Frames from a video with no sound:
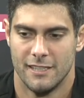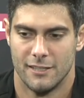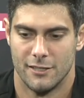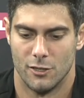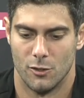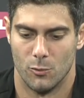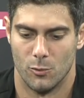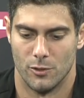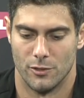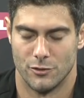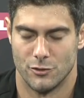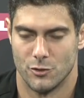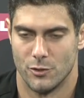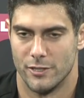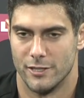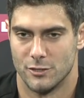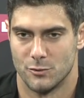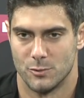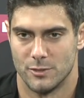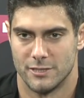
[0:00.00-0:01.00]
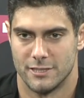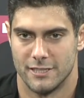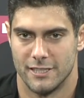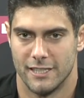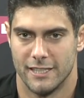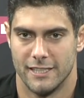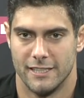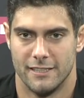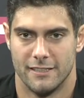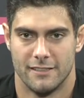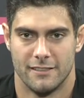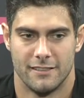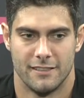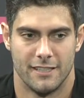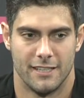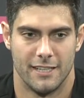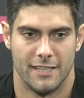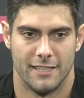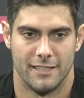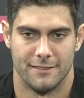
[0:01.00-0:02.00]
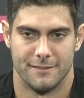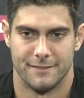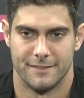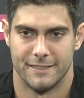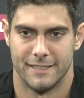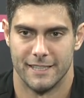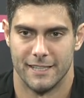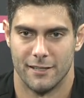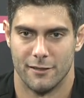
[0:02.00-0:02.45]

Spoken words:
you know, we'll enjoy this one tonight, get